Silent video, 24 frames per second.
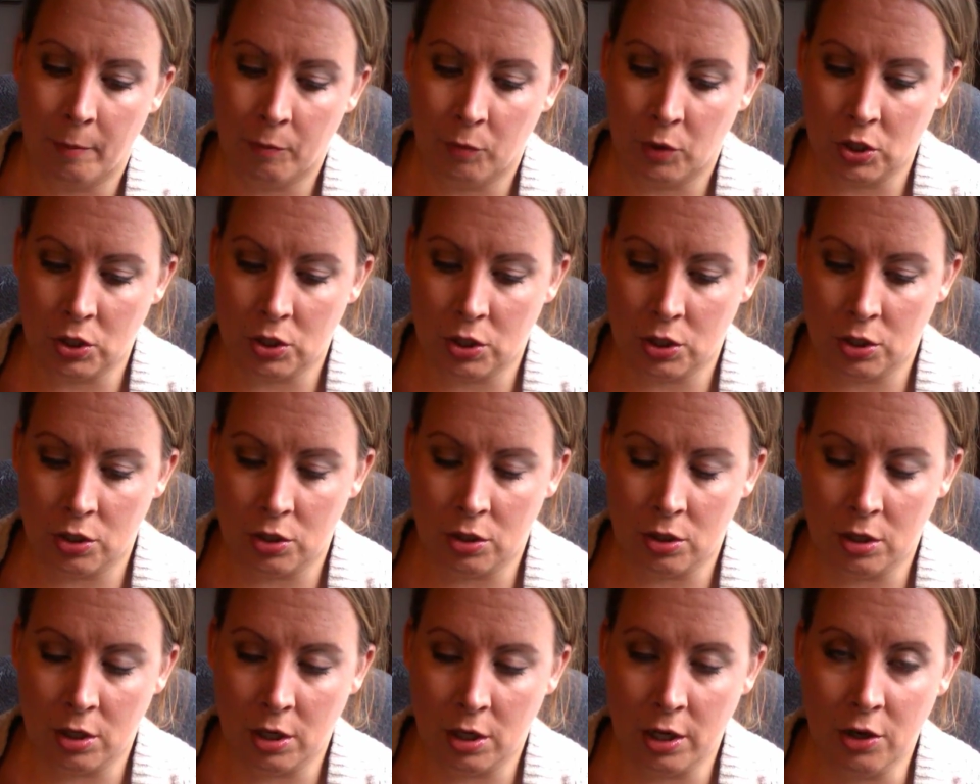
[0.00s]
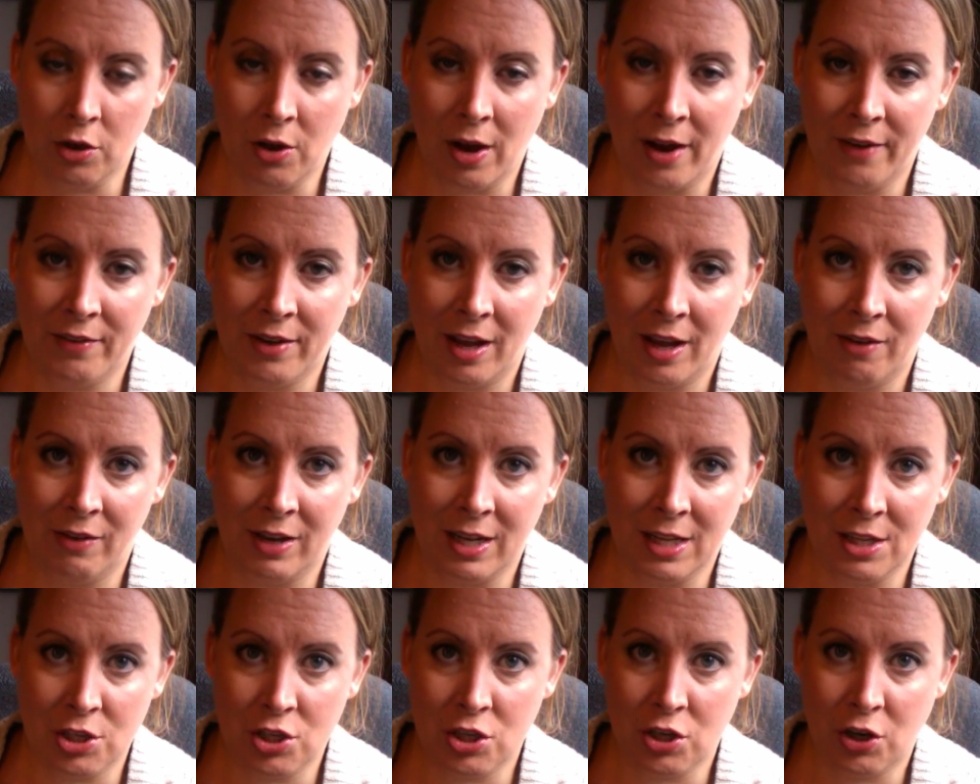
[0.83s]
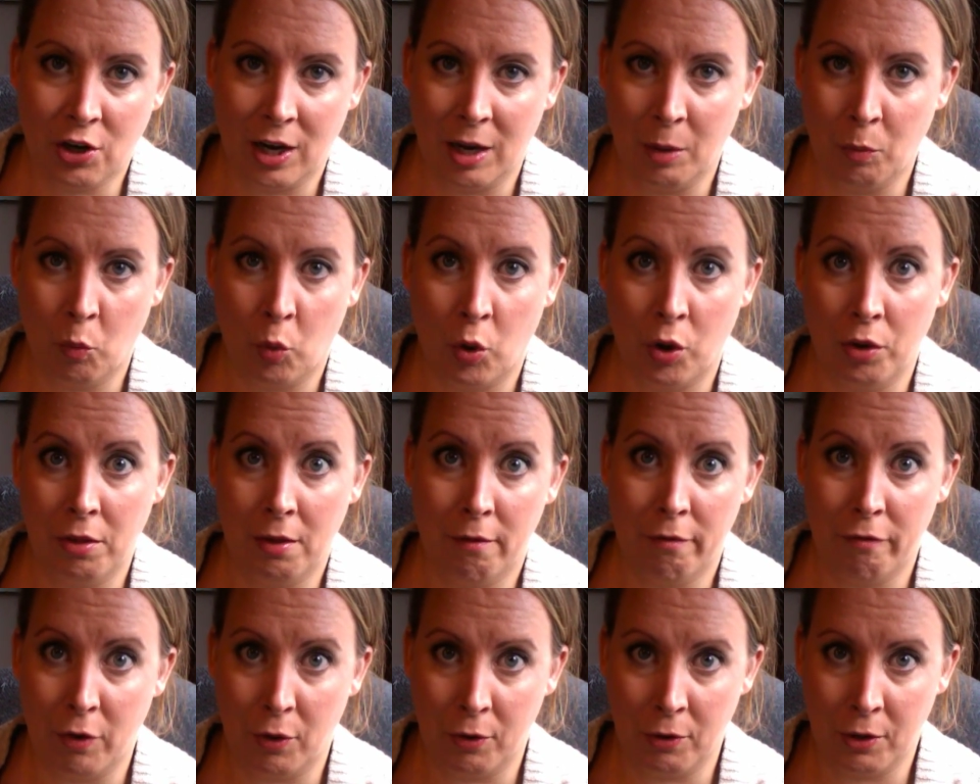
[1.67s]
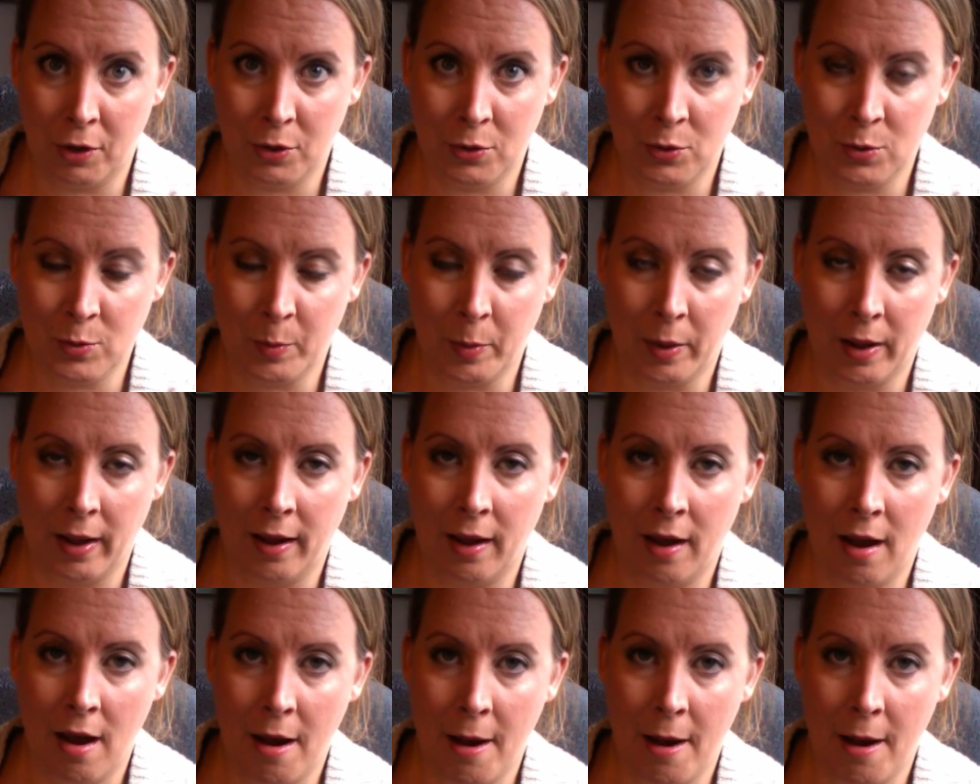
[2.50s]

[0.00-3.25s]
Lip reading: which you don't have to have Instagram worthy photos, but